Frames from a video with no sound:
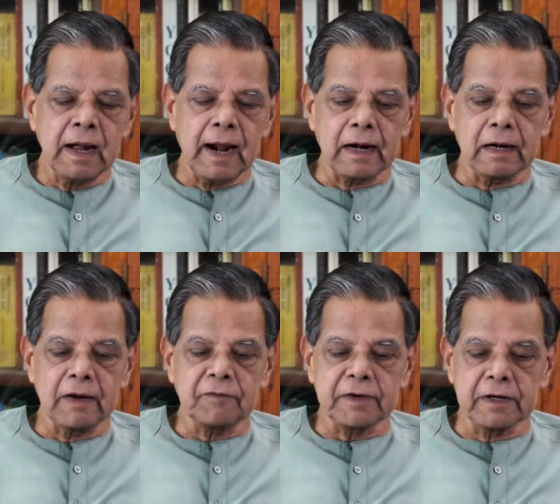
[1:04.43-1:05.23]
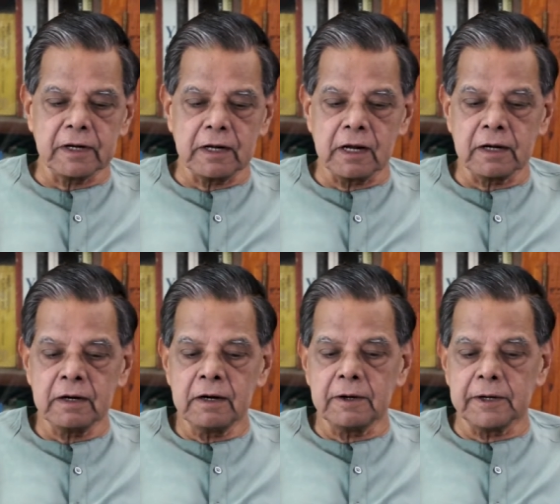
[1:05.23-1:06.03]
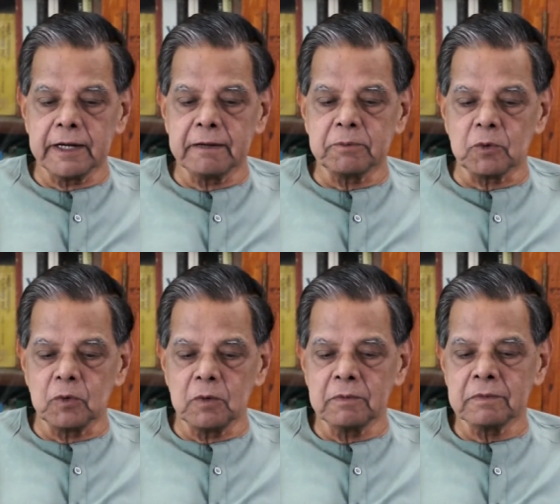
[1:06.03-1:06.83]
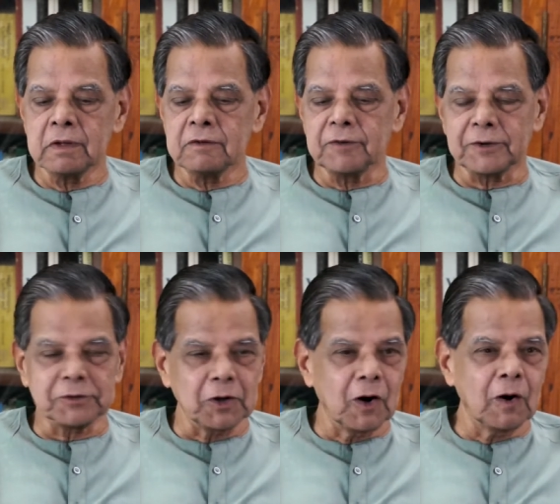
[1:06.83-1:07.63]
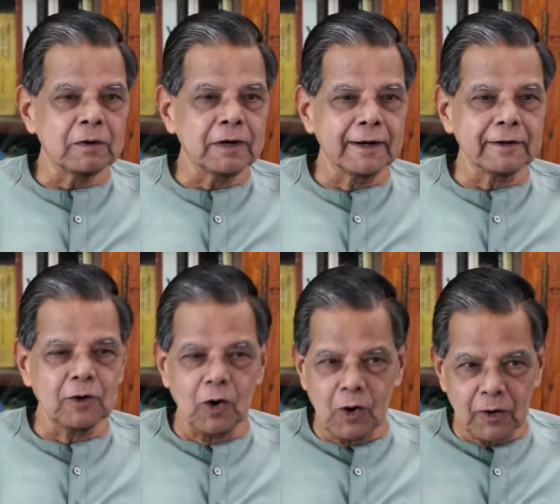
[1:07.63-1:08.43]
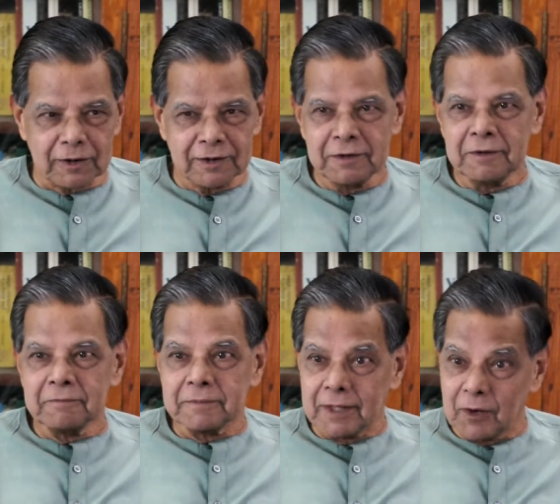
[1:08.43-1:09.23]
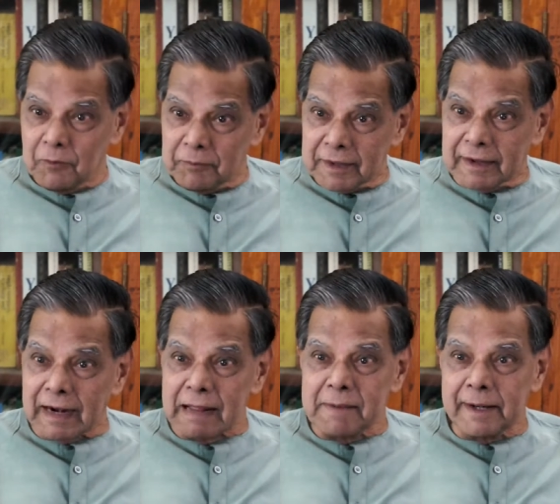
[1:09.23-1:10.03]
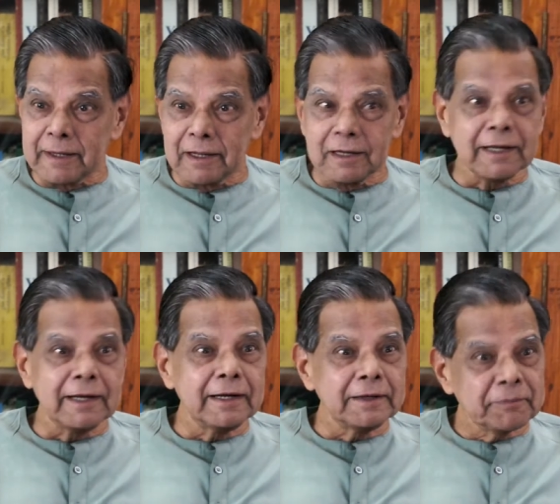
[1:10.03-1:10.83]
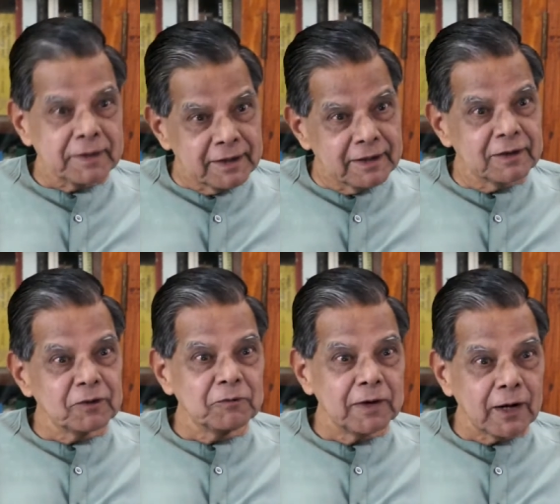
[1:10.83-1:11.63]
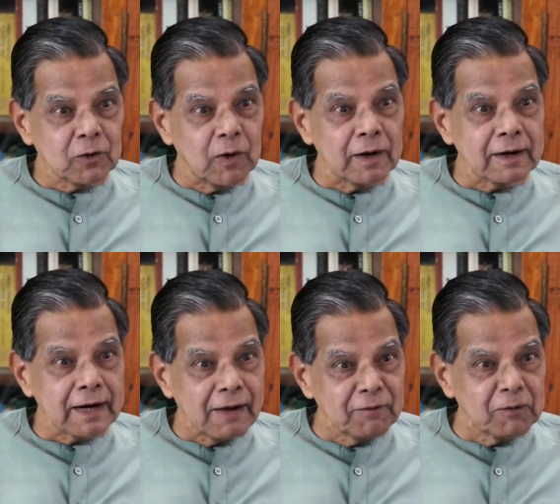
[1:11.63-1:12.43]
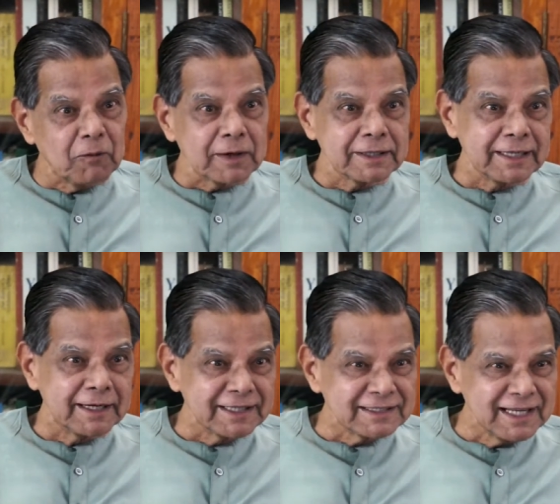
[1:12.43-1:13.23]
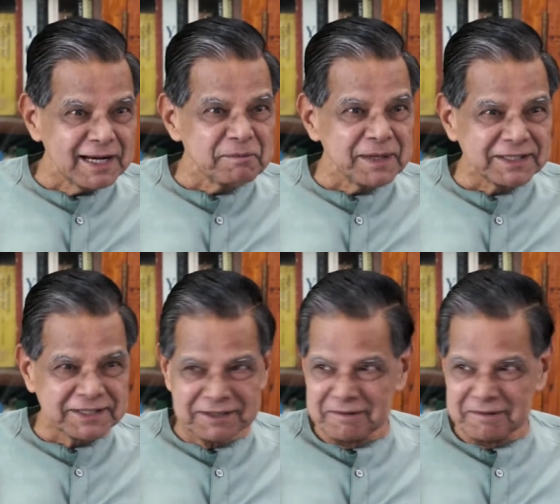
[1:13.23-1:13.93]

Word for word: had left in her deep room for thought and God. Now, grammatically, uh, we have to unravel what the sentence really means,